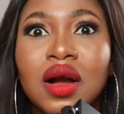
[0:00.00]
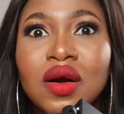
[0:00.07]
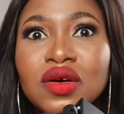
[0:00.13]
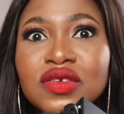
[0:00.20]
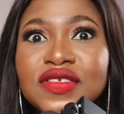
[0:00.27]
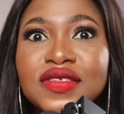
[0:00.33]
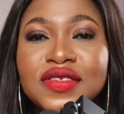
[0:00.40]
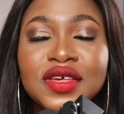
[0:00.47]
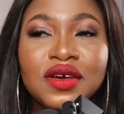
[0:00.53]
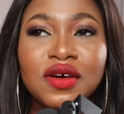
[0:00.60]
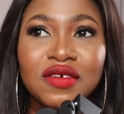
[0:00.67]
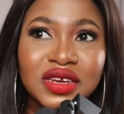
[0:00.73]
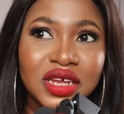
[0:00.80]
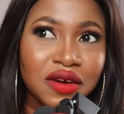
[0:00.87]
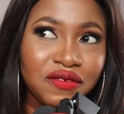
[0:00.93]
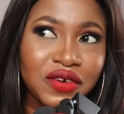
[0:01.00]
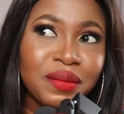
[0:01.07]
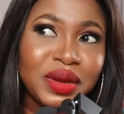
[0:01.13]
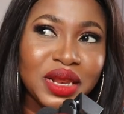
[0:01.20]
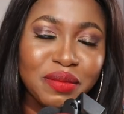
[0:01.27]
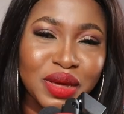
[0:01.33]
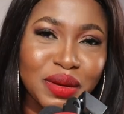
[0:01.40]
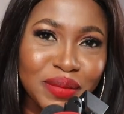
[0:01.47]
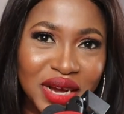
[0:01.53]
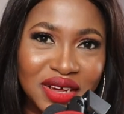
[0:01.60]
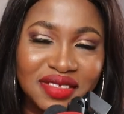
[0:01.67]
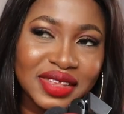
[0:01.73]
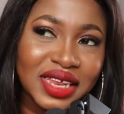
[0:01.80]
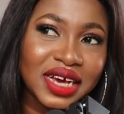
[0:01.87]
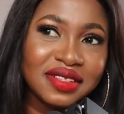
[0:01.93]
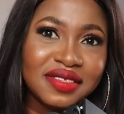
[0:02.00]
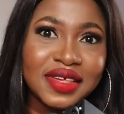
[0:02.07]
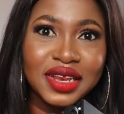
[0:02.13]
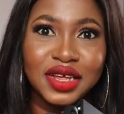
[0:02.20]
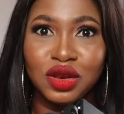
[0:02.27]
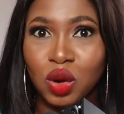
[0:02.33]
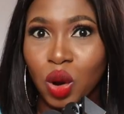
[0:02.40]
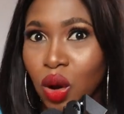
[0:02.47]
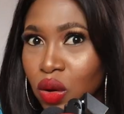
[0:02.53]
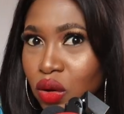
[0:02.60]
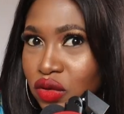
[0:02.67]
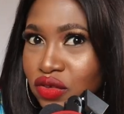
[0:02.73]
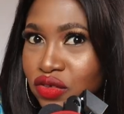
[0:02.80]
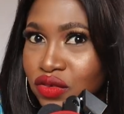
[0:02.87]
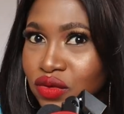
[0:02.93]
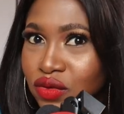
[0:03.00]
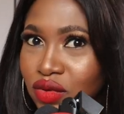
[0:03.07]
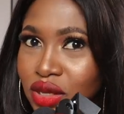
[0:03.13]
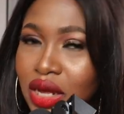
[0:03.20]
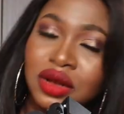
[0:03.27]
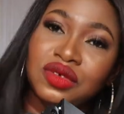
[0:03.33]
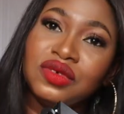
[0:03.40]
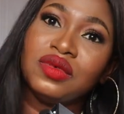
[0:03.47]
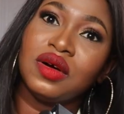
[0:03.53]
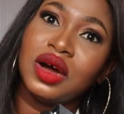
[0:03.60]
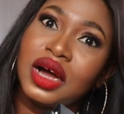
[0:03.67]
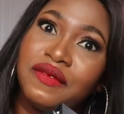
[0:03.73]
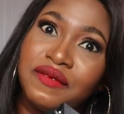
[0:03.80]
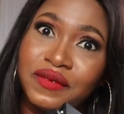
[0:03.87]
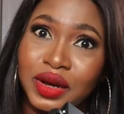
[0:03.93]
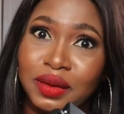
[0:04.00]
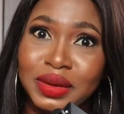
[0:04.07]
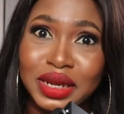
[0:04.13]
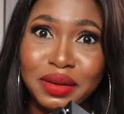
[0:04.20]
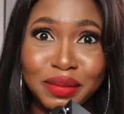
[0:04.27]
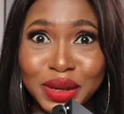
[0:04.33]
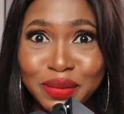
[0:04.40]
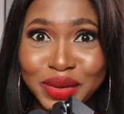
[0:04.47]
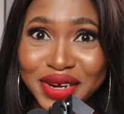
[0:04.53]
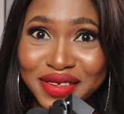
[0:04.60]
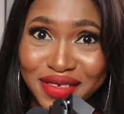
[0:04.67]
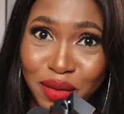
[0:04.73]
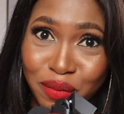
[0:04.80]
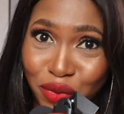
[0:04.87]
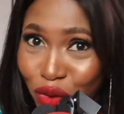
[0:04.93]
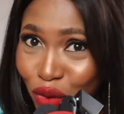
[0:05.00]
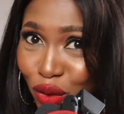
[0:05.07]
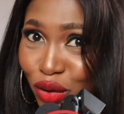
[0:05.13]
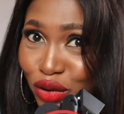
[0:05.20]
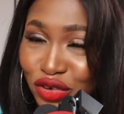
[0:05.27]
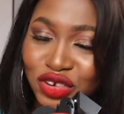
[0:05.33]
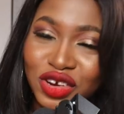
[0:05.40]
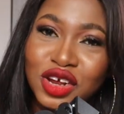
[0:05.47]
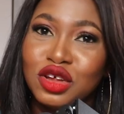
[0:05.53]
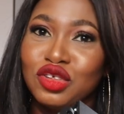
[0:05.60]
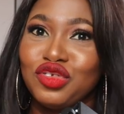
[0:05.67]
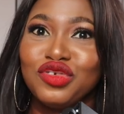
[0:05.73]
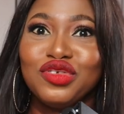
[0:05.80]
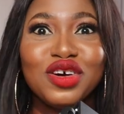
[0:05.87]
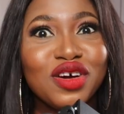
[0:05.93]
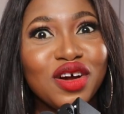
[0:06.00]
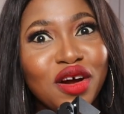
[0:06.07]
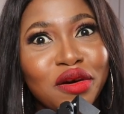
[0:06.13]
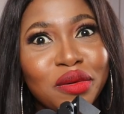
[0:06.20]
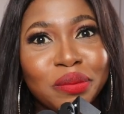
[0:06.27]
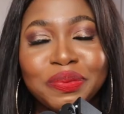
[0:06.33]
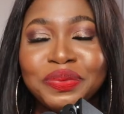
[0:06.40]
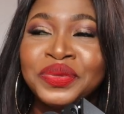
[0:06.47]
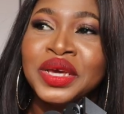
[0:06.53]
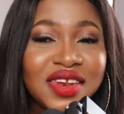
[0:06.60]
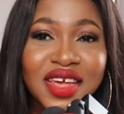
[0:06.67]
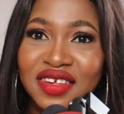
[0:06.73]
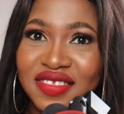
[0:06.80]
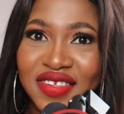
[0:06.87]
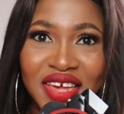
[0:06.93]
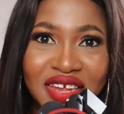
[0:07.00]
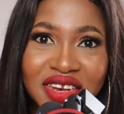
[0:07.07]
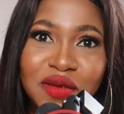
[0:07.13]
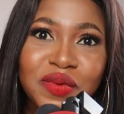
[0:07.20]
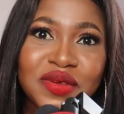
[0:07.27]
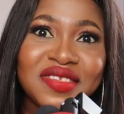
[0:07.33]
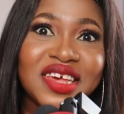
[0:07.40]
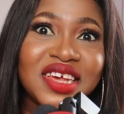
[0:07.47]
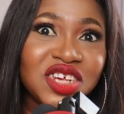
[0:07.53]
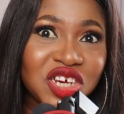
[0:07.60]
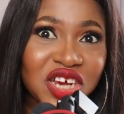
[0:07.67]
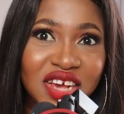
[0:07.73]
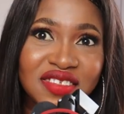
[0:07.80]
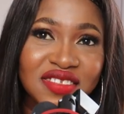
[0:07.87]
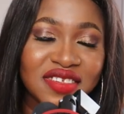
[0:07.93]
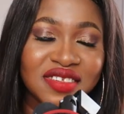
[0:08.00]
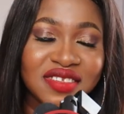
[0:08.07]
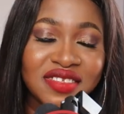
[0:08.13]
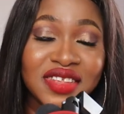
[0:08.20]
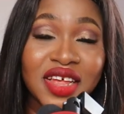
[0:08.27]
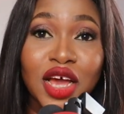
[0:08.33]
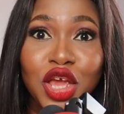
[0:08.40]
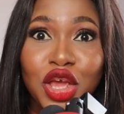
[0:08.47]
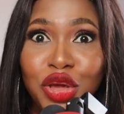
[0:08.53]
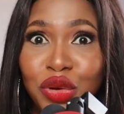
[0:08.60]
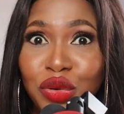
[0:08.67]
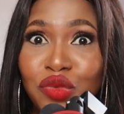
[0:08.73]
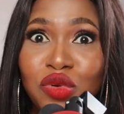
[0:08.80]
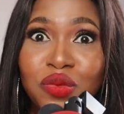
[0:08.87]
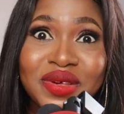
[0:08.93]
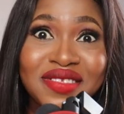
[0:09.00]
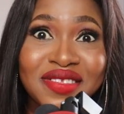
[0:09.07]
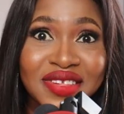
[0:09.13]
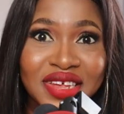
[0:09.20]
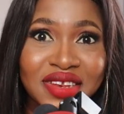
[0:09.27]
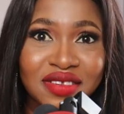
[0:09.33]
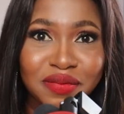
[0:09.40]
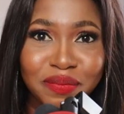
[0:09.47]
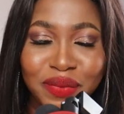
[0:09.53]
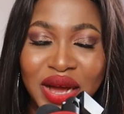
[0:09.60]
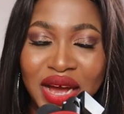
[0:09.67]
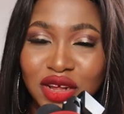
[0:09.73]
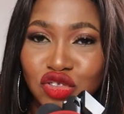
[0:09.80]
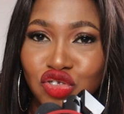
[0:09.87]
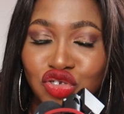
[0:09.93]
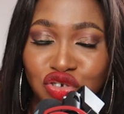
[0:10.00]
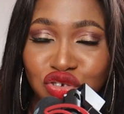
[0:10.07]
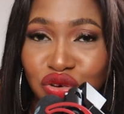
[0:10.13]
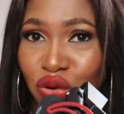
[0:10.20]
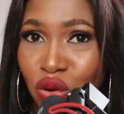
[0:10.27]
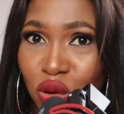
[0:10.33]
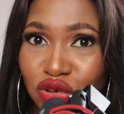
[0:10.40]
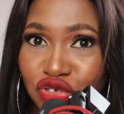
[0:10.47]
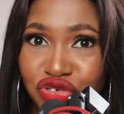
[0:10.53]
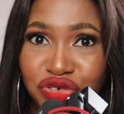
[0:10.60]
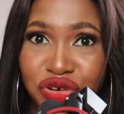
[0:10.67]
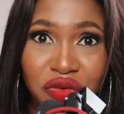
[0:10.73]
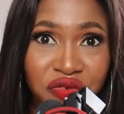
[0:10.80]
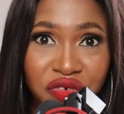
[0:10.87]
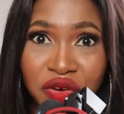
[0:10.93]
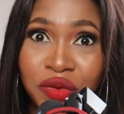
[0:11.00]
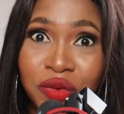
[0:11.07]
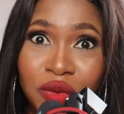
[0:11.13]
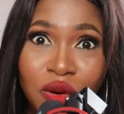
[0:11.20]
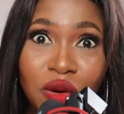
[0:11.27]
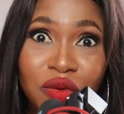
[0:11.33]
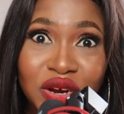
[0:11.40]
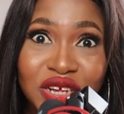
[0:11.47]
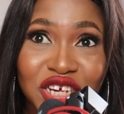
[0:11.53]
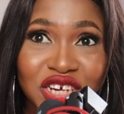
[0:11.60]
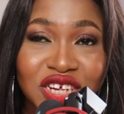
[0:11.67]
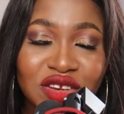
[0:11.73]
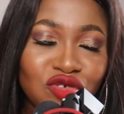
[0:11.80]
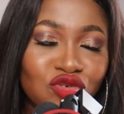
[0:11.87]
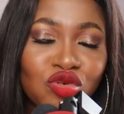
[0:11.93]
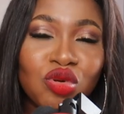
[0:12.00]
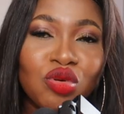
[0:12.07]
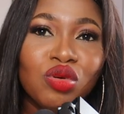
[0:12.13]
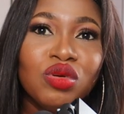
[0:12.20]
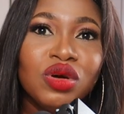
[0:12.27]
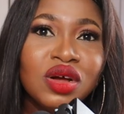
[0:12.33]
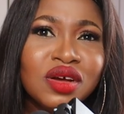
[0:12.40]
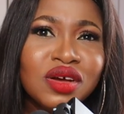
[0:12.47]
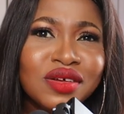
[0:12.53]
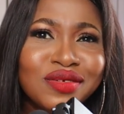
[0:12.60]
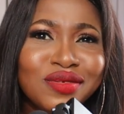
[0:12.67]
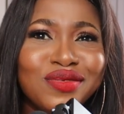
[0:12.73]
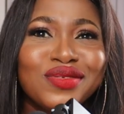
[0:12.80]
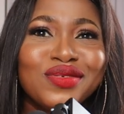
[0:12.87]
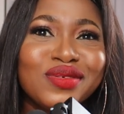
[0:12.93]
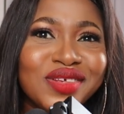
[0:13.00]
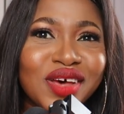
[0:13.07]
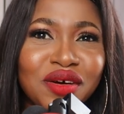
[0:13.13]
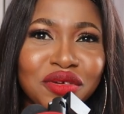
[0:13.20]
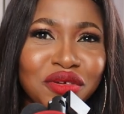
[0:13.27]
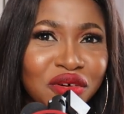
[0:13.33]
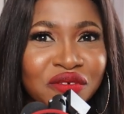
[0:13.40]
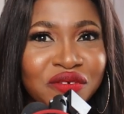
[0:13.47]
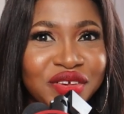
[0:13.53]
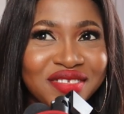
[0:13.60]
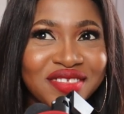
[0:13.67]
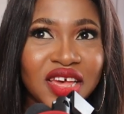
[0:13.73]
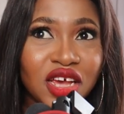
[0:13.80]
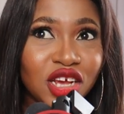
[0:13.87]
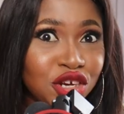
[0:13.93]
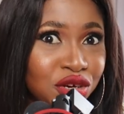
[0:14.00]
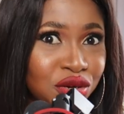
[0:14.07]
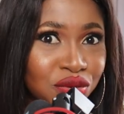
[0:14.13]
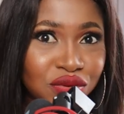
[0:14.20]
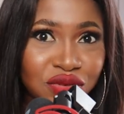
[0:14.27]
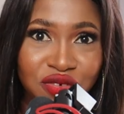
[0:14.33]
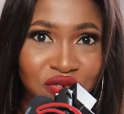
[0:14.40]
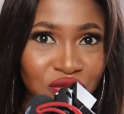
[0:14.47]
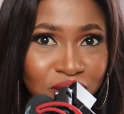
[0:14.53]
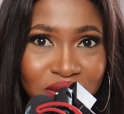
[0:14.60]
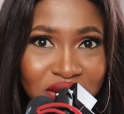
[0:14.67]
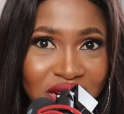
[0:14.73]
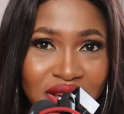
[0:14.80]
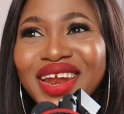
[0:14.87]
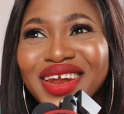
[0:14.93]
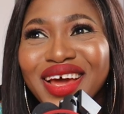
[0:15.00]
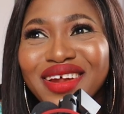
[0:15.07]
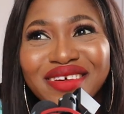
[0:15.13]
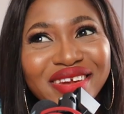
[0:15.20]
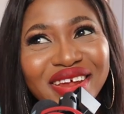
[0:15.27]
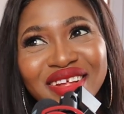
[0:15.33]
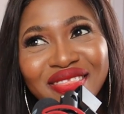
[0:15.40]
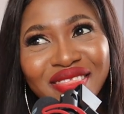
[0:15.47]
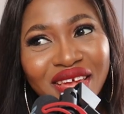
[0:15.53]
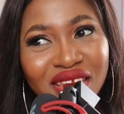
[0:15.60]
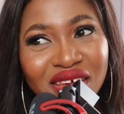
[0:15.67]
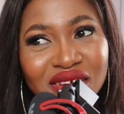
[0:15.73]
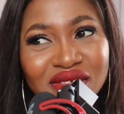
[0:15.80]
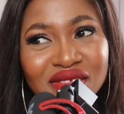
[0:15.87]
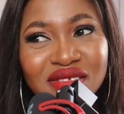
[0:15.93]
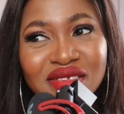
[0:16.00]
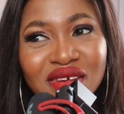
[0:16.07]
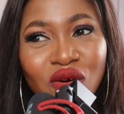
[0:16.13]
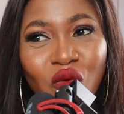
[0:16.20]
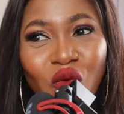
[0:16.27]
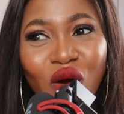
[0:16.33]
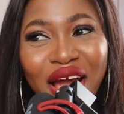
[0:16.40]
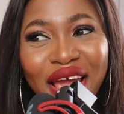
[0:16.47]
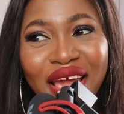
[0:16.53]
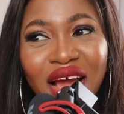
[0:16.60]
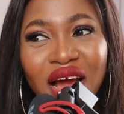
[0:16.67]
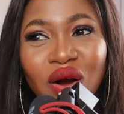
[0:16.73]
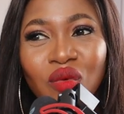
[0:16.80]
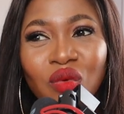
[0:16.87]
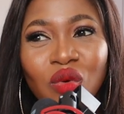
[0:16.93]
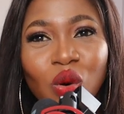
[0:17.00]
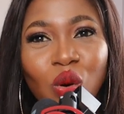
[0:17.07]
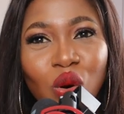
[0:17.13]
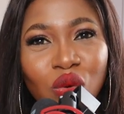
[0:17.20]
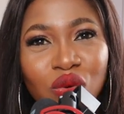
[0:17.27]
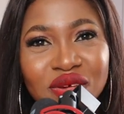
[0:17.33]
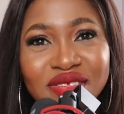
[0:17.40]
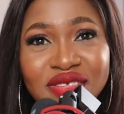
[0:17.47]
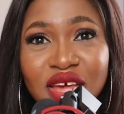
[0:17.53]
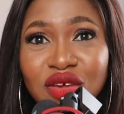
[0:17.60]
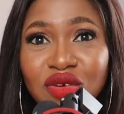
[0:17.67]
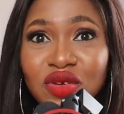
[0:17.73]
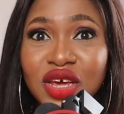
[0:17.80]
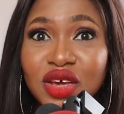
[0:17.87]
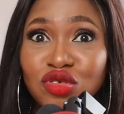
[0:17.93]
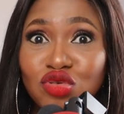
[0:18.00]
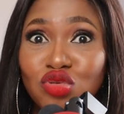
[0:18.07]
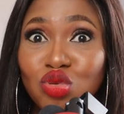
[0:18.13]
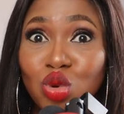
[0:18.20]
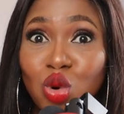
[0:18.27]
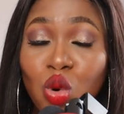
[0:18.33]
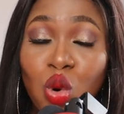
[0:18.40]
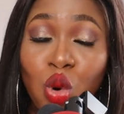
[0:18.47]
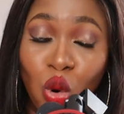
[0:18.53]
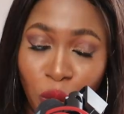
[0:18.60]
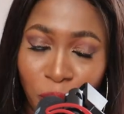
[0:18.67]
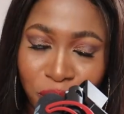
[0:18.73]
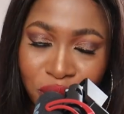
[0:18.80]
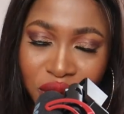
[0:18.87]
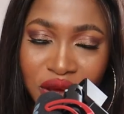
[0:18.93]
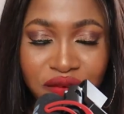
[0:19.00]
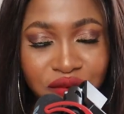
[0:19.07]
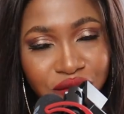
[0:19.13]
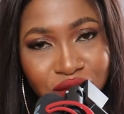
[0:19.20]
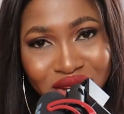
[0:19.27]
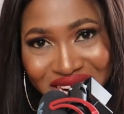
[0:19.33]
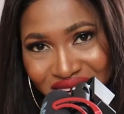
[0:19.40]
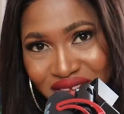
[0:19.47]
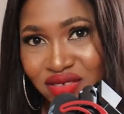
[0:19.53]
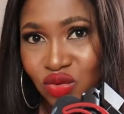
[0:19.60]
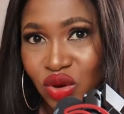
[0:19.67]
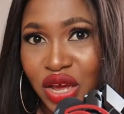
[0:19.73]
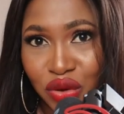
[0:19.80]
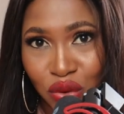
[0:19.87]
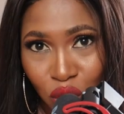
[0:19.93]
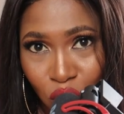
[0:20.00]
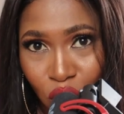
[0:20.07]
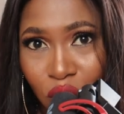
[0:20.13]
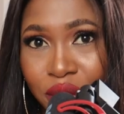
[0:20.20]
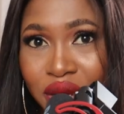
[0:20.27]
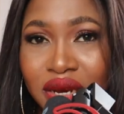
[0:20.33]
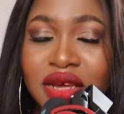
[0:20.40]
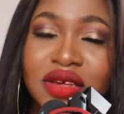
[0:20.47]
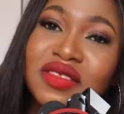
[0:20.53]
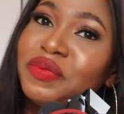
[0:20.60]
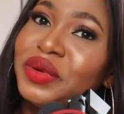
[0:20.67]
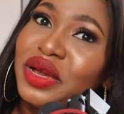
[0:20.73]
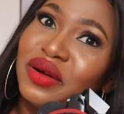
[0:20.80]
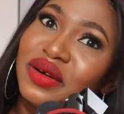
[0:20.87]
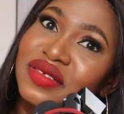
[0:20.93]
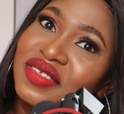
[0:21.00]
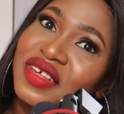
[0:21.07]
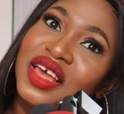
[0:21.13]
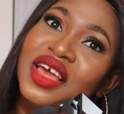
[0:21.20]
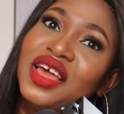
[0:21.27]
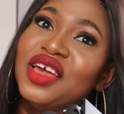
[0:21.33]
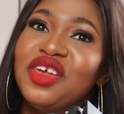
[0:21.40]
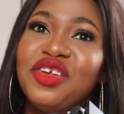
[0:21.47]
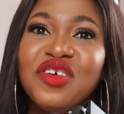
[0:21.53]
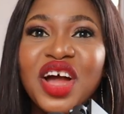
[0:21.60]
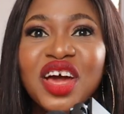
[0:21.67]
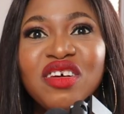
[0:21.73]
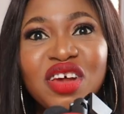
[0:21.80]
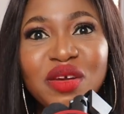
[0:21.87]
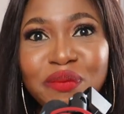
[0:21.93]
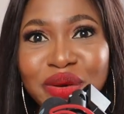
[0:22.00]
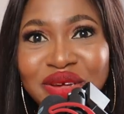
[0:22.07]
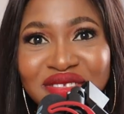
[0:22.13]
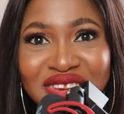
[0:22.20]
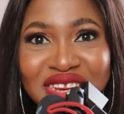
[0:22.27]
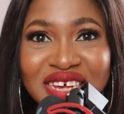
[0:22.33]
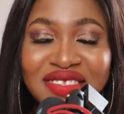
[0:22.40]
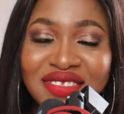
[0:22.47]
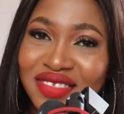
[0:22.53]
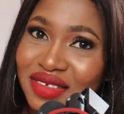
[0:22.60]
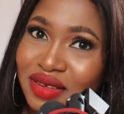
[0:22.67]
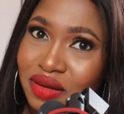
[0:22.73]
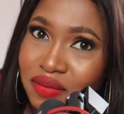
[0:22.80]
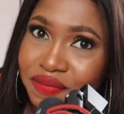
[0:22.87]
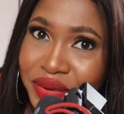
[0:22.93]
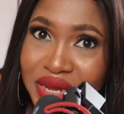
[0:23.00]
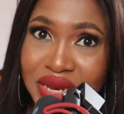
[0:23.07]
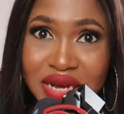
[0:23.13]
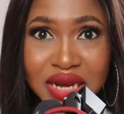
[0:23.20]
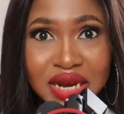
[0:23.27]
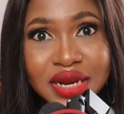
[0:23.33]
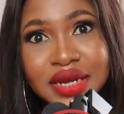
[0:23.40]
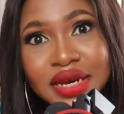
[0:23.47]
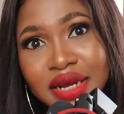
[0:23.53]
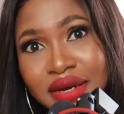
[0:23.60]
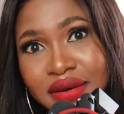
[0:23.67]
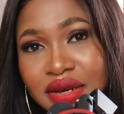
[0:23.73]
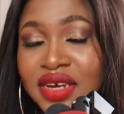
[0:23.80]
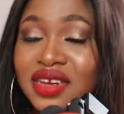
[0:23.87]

Costy of their family members that are telling us that do not have family members abroad to not come. There's 80% chances that you will be sent back to your country of origin to go sort out your visa issues from there. And another thing is why I will always tell you there's no hope if that is why you're coming is because you cannot impersonate being a Ghanaian.